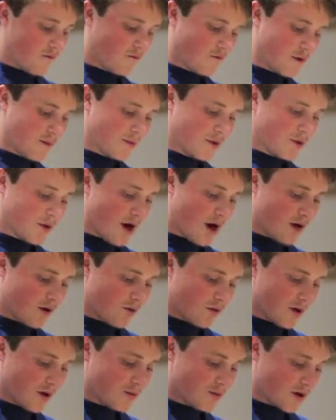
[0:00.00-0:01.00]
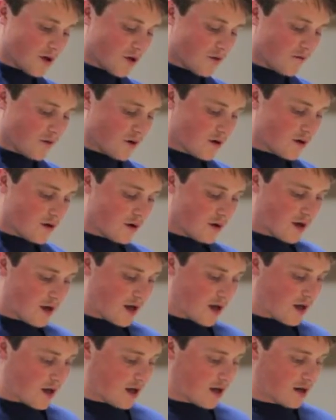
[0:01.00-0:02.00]
flip the rack of ribs over
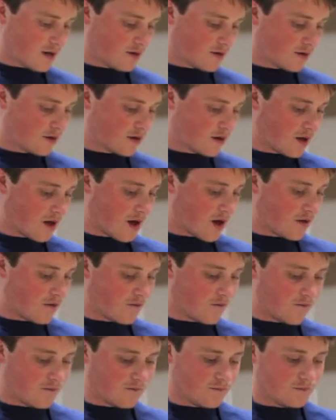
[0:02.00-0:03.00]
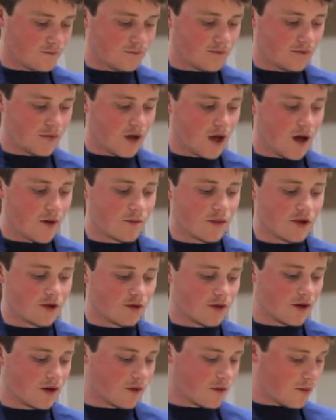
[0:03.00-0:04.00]
and kind of cut
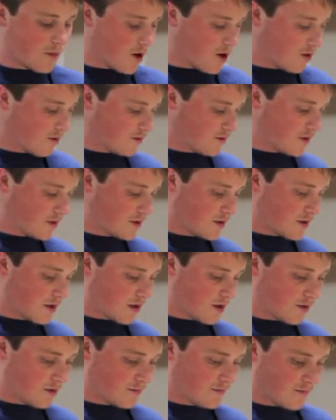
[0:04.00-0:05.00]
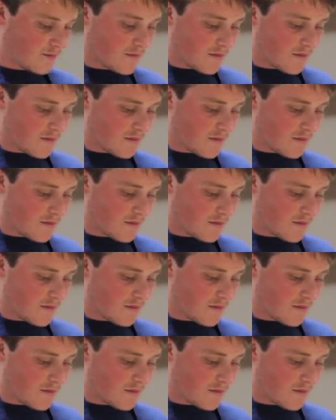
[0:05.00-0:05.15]
between the bones. So